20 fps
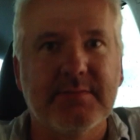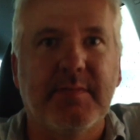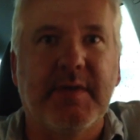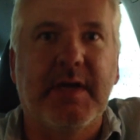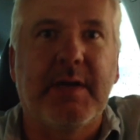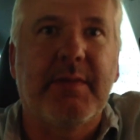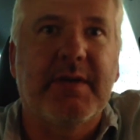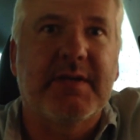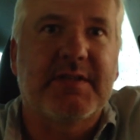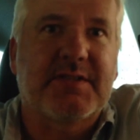
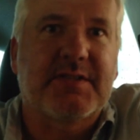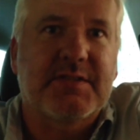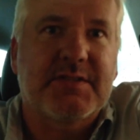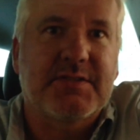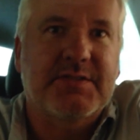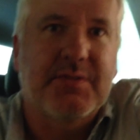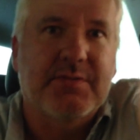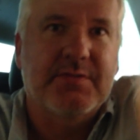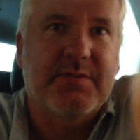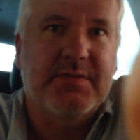Maybe I
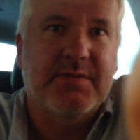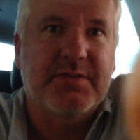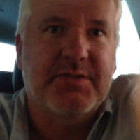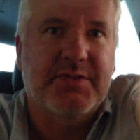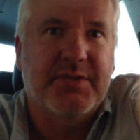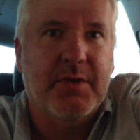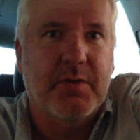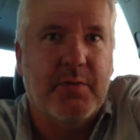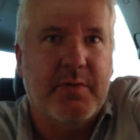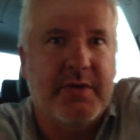should
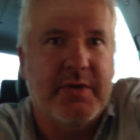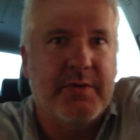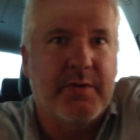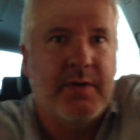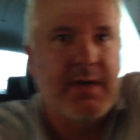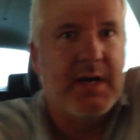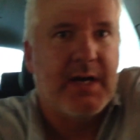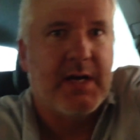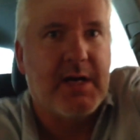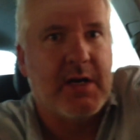show you
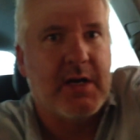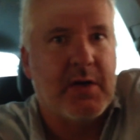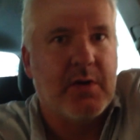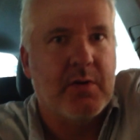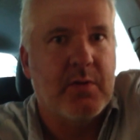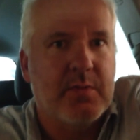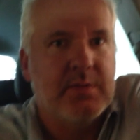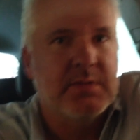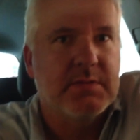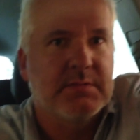
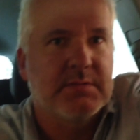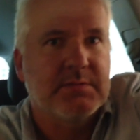how.